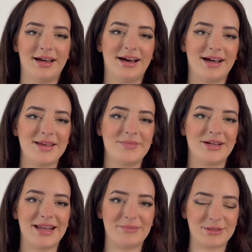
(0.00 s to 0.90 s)
Hi,
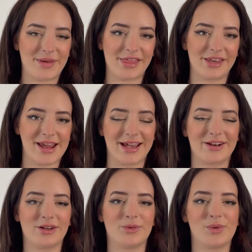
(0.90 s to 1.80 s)
my name is Bethany and
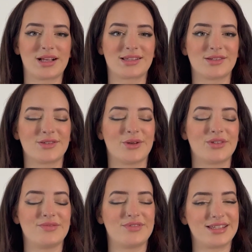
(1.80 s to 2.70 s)
I'm a wigs
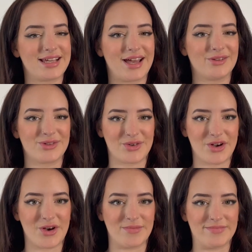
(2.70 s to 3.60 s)
consultant for
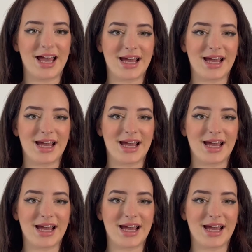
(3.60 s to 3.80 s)
Zeeelle.com.